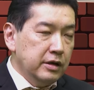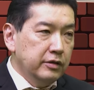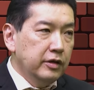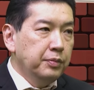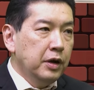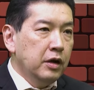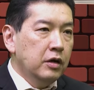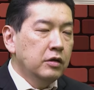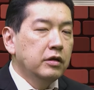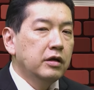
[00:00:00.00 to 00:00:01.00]

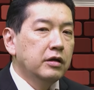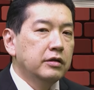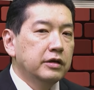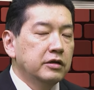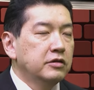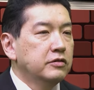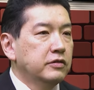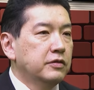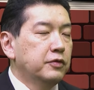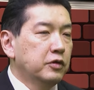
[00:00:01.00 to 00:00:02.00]
Nepal is
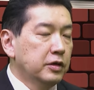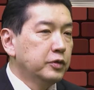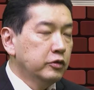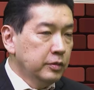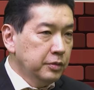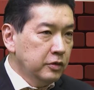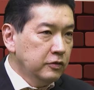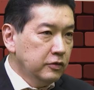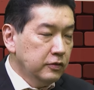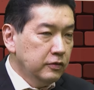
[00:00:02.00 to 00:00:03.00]
very vulnerable
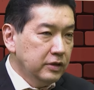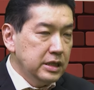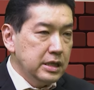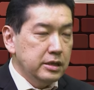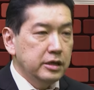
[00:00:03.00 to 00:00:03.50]
to the